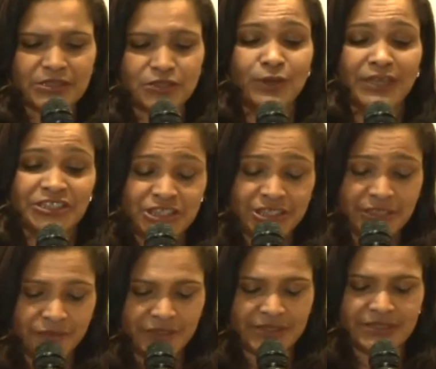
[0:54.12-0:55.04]
achieve
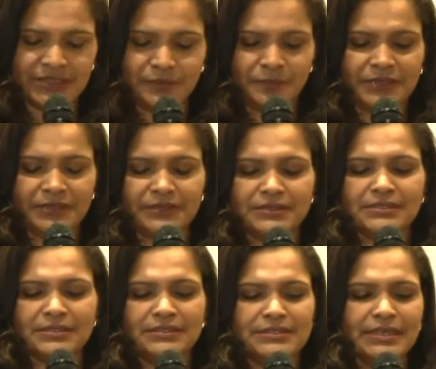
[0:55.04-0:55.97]
its independence
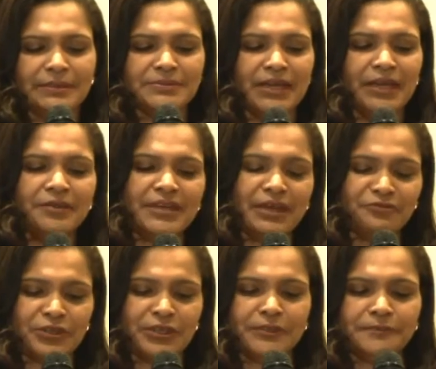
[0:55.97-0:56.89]
in sub-Saharan
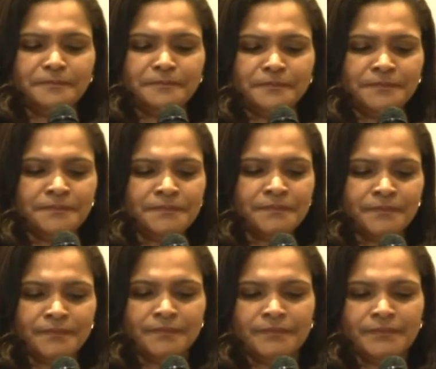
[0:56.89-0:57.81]
Africa.
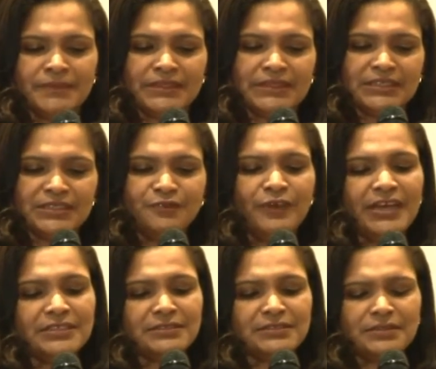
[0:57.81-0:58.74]
This
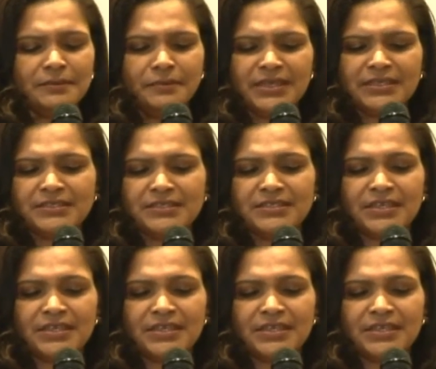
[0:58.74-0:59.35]
fact makes this day